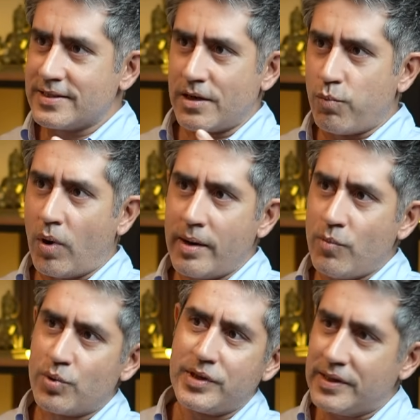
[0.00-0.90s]
one
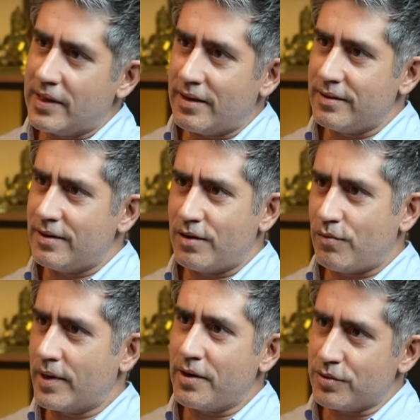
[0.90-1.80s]
more than the other, or
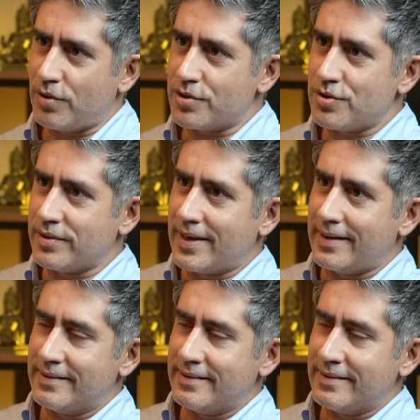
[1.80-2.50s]
what are your thoughts on that?